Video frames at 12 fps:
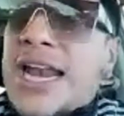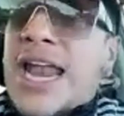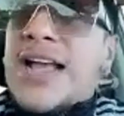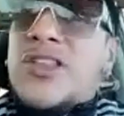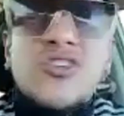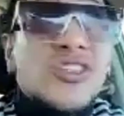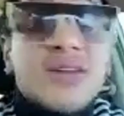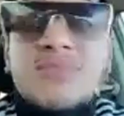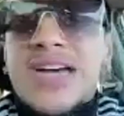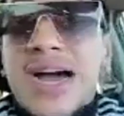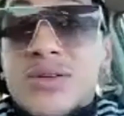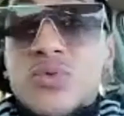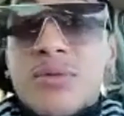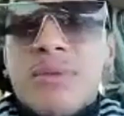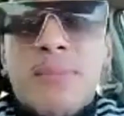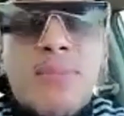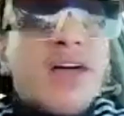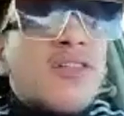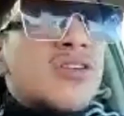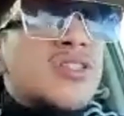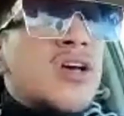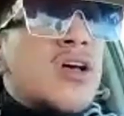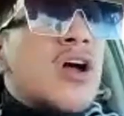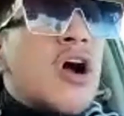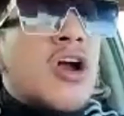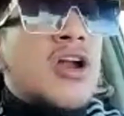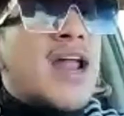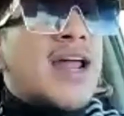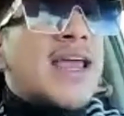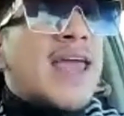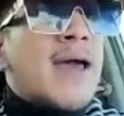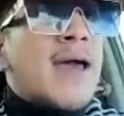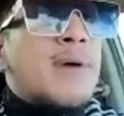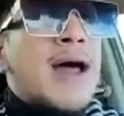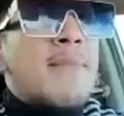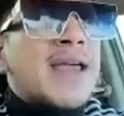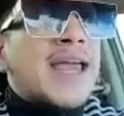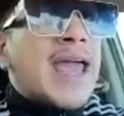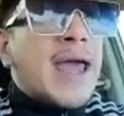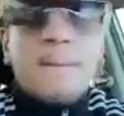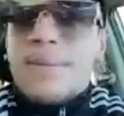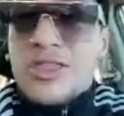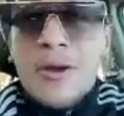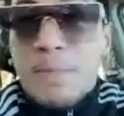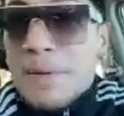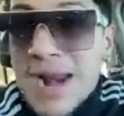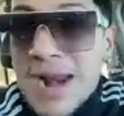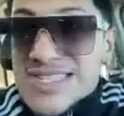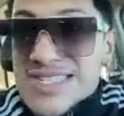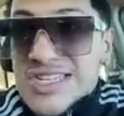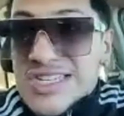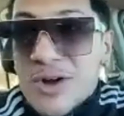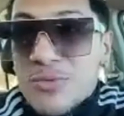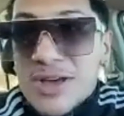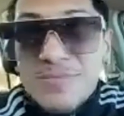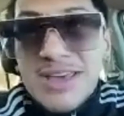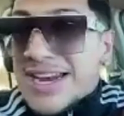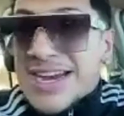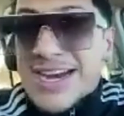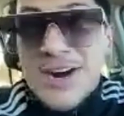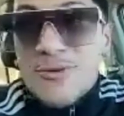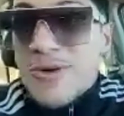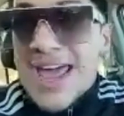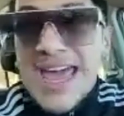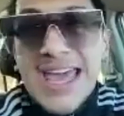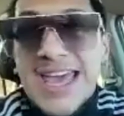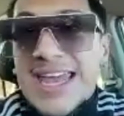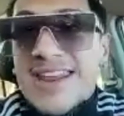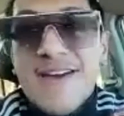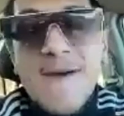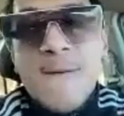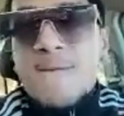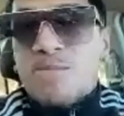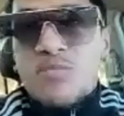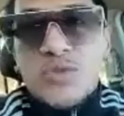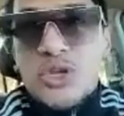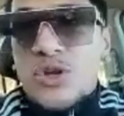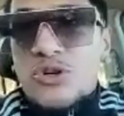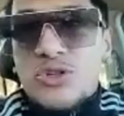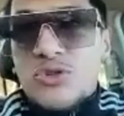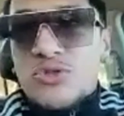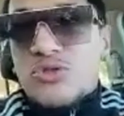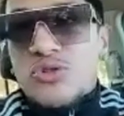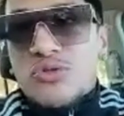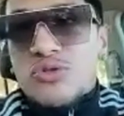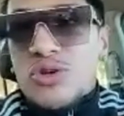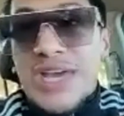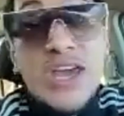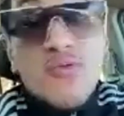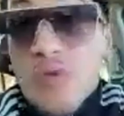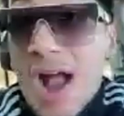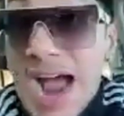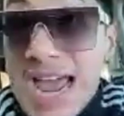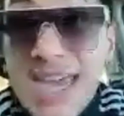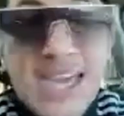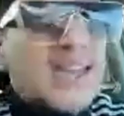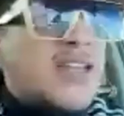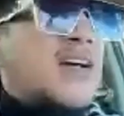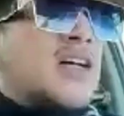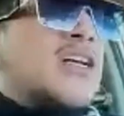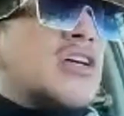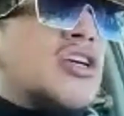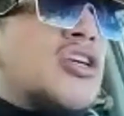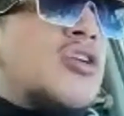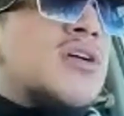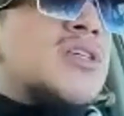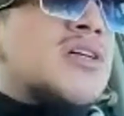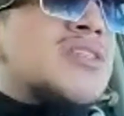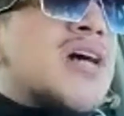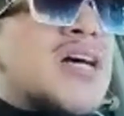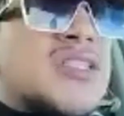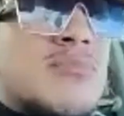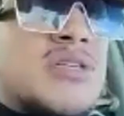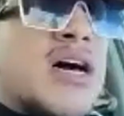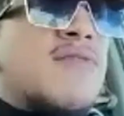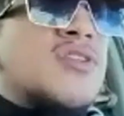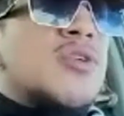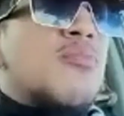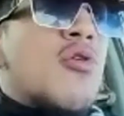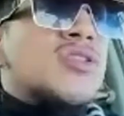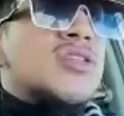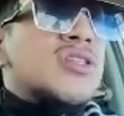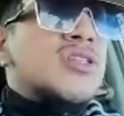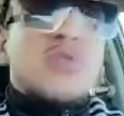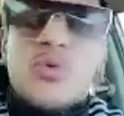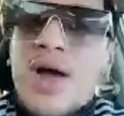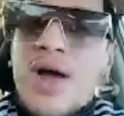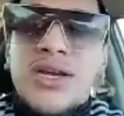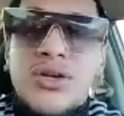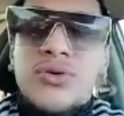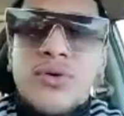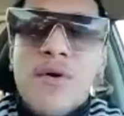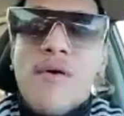Like there's sometimes where my brothers are not in camp, but I'm in camp, but they'll put plastics on with me and cut weight and do eat right, and it's awesome to have a support system the way I do.